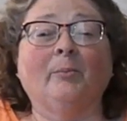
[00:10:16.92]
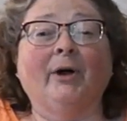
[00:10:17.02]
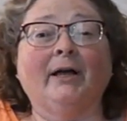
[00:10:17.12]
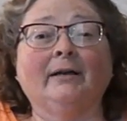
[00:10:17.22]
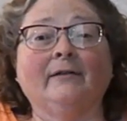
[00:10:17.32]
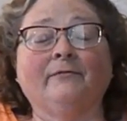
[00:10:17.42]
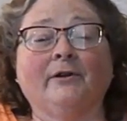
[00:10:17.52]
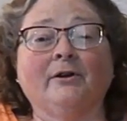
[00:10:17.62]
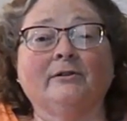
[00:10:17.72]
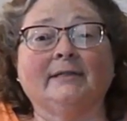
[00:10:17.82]
But if
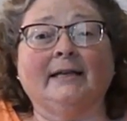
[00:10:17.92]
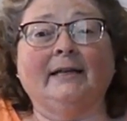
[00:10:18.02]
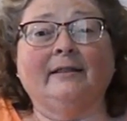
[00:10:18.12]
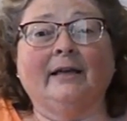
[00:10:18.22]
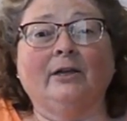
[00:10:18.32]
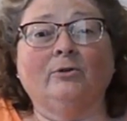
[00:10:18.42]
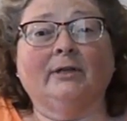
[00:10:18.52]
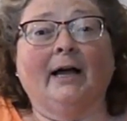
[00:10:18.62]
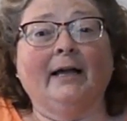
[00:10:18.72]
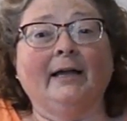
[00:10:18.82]
there's anything
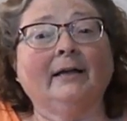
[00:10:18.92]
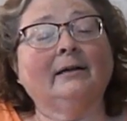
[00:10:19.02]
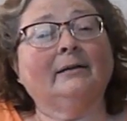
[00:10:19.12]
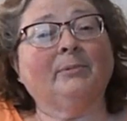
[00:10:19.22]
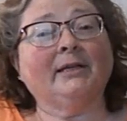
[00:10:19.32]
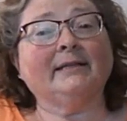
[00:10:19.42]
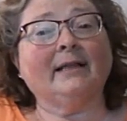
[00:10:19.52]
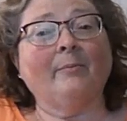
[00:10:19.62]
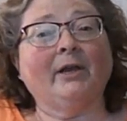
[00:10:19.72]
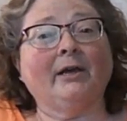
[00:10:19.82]
you'd like, please
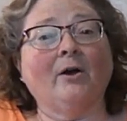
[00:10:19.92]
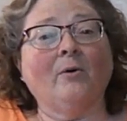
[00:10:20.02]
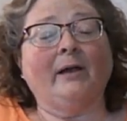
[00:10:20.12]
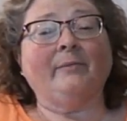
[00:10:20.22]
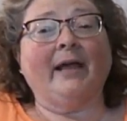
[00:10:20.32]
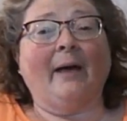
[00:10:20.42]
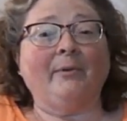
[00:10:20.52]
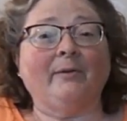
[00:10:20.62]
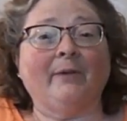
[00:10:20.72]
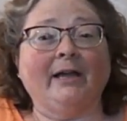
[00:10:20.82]
let me know. I'd be
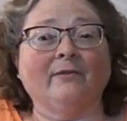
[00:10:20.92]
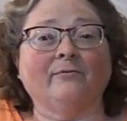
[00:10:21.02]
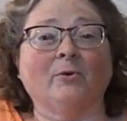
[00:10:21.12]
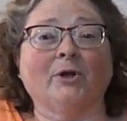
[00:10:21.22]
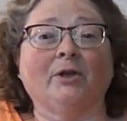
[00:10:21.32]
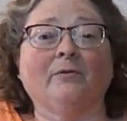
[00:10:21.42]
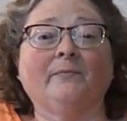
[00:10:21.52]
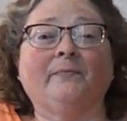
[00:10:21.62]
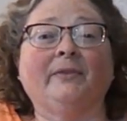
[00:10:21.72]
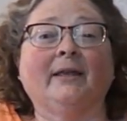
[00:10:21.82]
happy to make it for you.
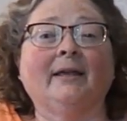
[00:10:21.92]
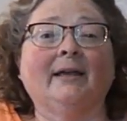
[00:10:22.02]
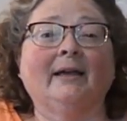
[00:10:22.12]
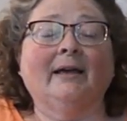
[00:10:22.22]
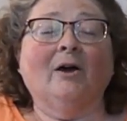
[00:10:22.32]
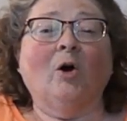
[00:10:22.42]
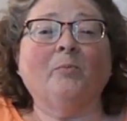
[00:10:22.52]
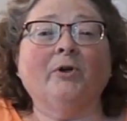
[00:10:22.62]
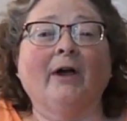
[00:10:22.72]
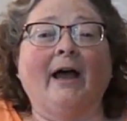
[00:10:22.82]

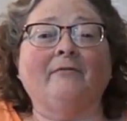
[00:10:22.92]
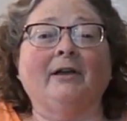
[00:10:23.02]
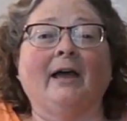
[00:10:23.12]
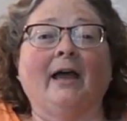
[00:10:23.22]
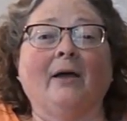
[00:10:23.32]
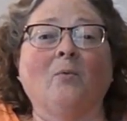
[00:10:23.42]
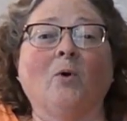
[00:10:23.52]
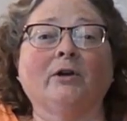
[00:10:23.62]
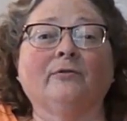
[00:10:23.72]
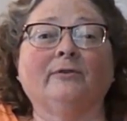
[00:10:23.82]
Hope you're having a
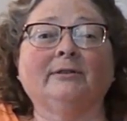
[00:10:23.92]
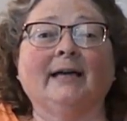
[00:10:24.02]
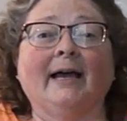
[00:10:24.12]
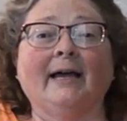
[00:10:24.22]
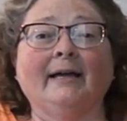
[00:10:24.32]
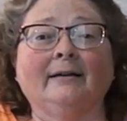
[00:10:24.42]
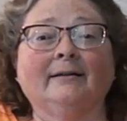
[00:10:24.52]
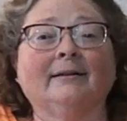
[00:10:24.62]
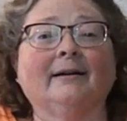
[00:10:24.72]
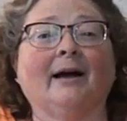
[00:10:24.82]
wonderful day.
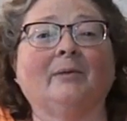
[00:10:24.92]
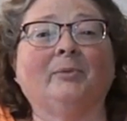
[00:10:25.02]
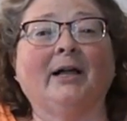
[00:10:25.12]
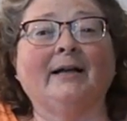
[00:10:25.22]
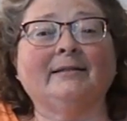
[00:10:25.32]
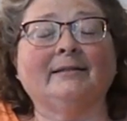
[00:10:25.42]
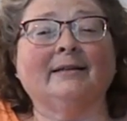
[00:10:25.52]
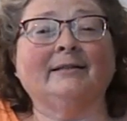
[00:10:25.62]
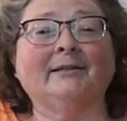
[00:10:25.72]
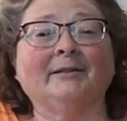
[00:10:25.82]
God bless.
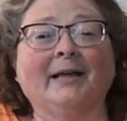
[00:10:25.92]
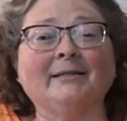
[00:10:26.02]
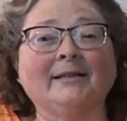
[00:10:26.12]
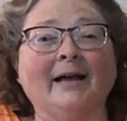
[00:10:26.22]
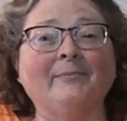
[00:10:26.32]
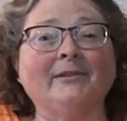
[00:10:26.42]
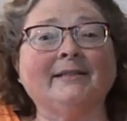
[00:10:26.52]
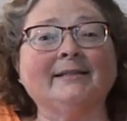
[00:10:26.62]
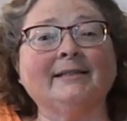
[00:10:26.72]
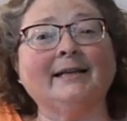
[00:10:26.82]
Until next time, this
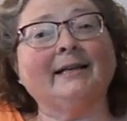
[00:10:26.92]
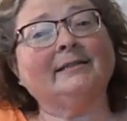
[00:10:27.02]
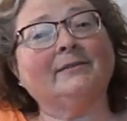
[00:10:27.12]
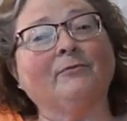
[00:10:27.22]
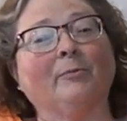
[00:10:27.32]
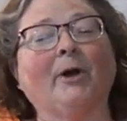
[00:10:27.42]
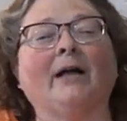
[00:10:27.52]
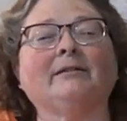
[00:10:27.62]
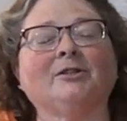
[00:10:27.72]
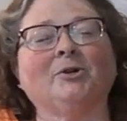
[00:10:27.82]
is Denise from
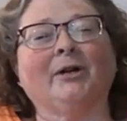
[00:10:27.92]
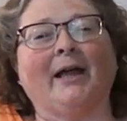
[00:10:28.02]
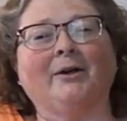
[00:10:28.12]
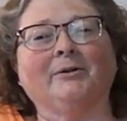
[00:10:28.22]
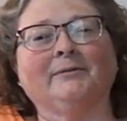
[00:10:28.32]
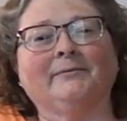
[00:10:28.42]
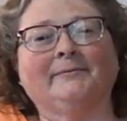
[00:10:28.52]
God's 30.